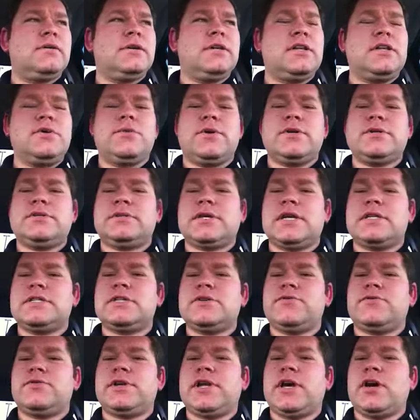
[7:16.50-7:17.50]
Anyways,
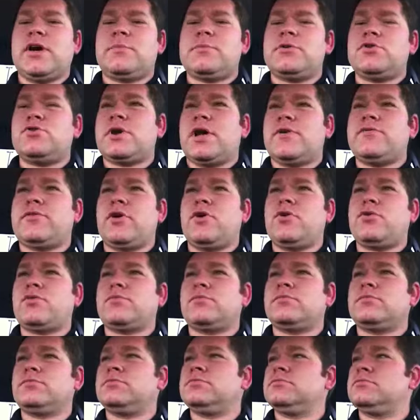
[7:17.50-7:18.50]
that's it for now. I'm gonna drive
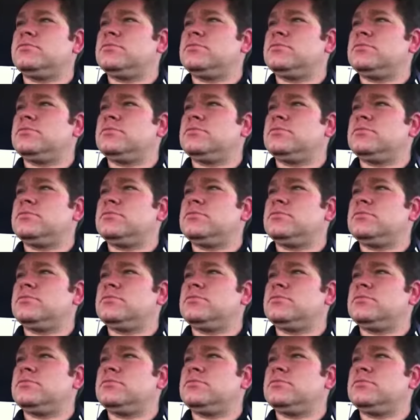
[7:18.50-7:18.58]
home.